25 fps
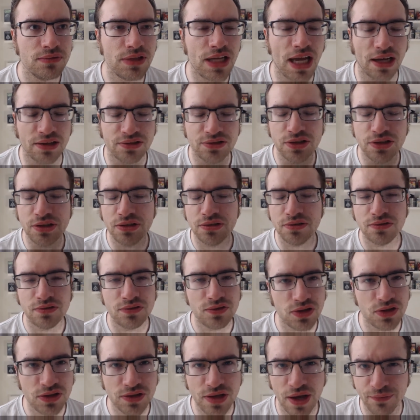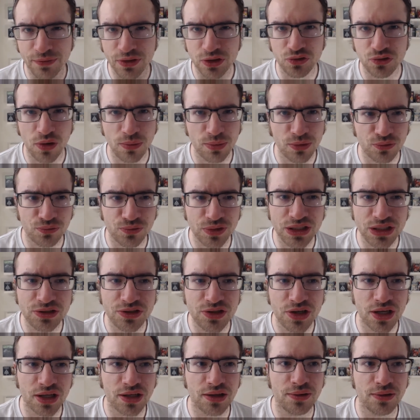Yeah, she she's having trouble
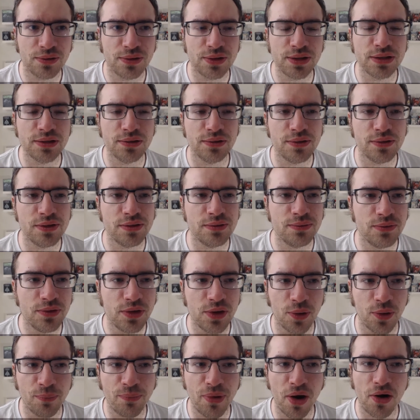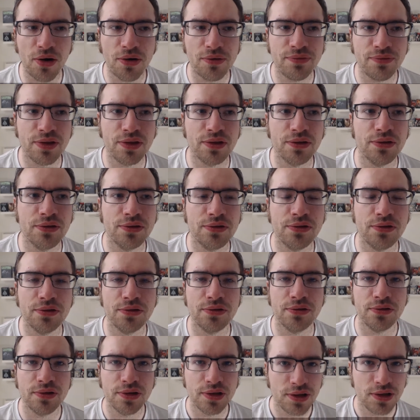reaching the, the you know part of the
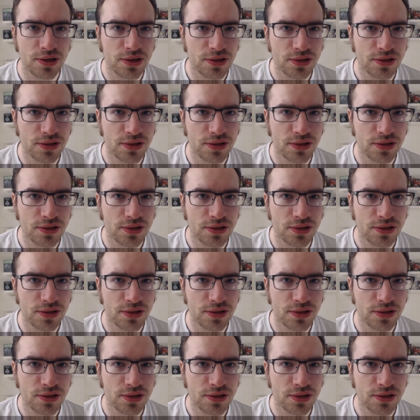the